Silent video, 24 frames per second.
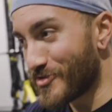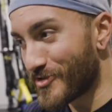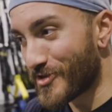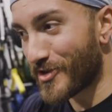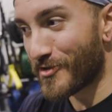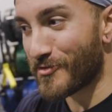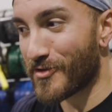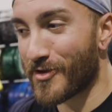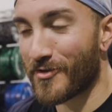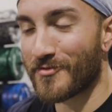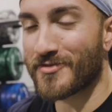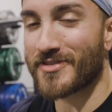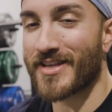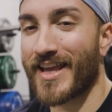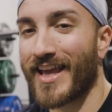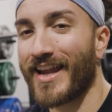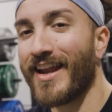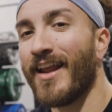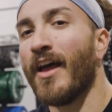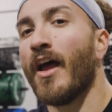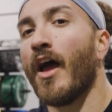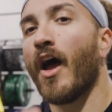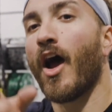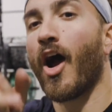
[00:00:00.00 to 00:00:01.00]
you get what I'm
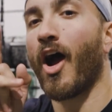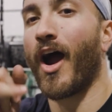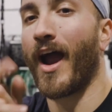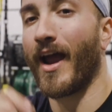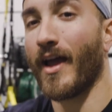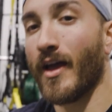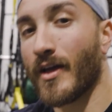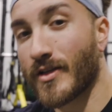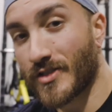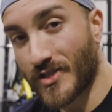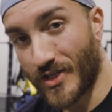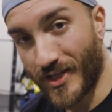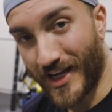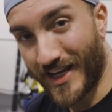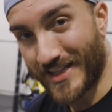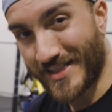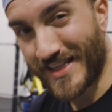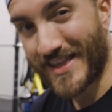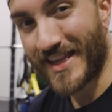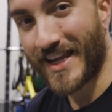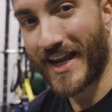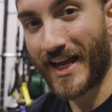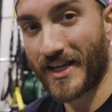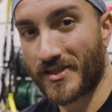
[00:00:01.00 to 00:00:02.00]
saying? All right, see you guys
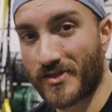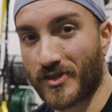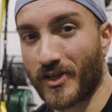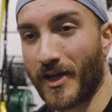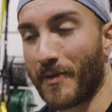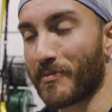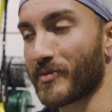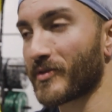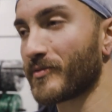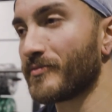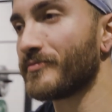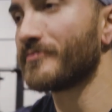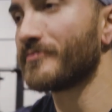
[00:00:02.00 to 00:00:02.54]
in the next clip.